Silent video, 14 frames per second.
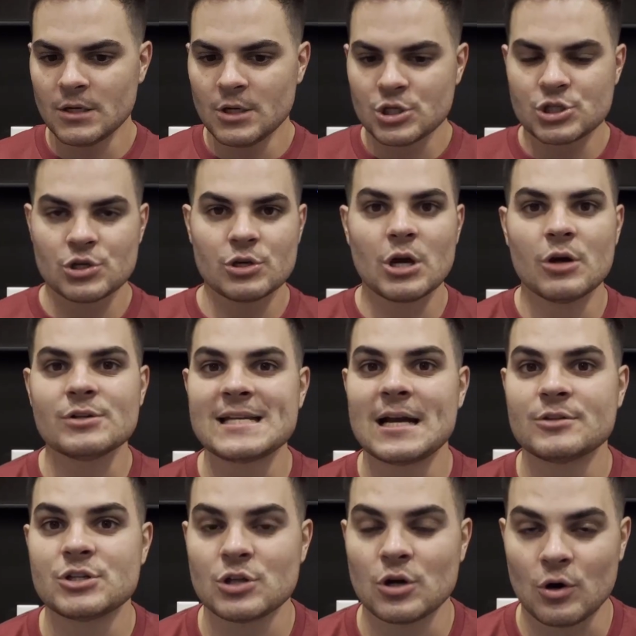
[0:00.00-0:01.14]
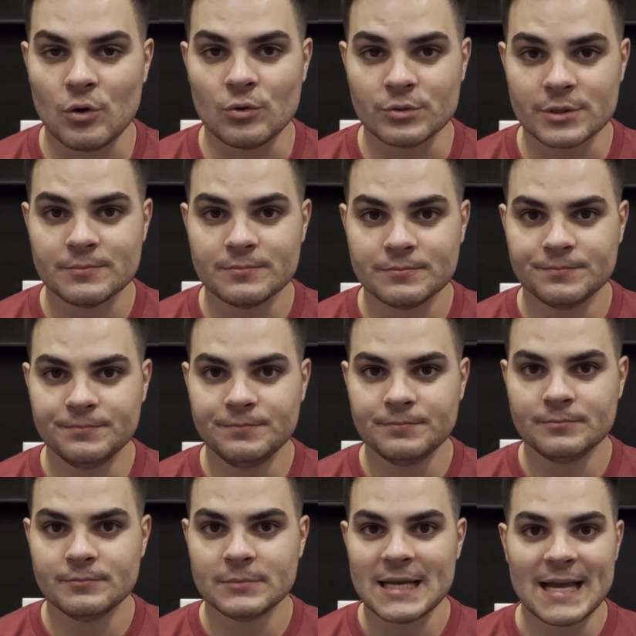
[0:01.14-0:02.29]
so he goes down to the hold
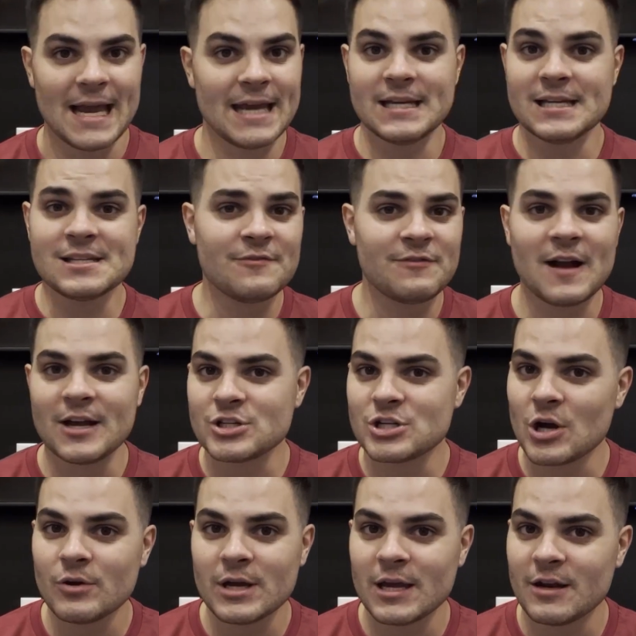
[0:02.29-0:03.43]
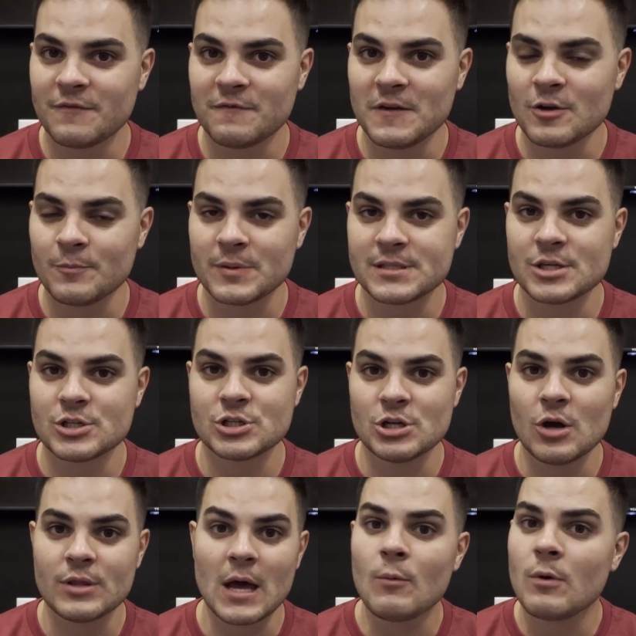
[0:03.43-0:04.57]
and doesn't find jonah in a fetal position
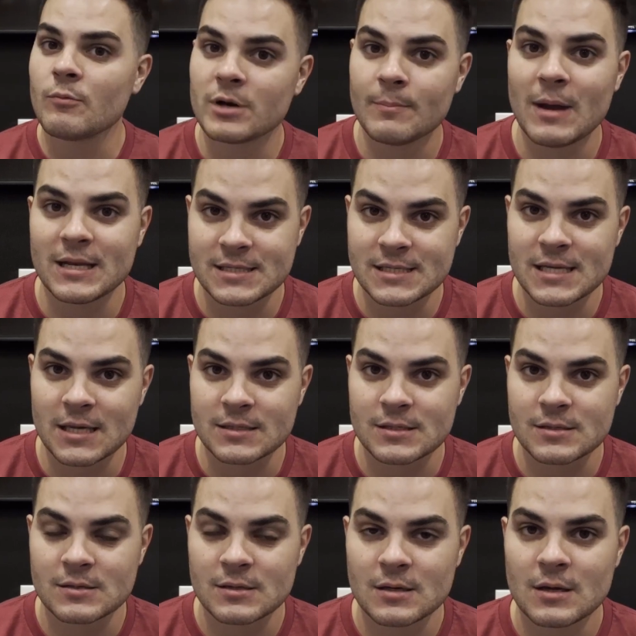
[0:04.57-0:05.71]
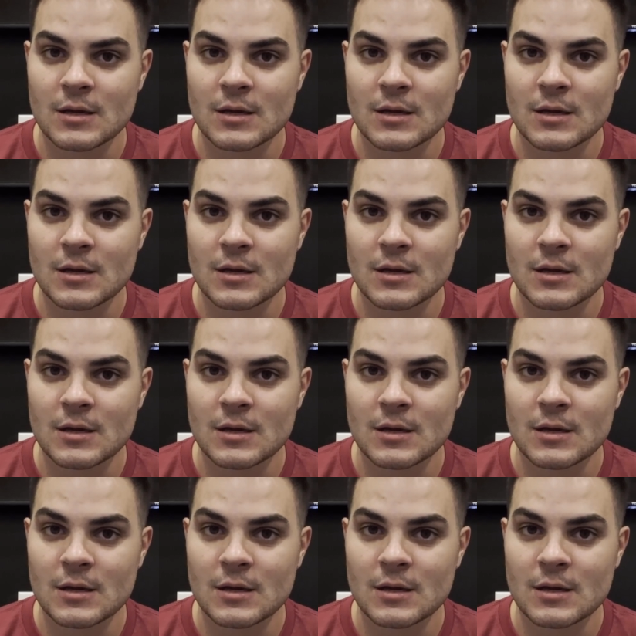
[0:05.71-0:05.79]
no that one would have made sense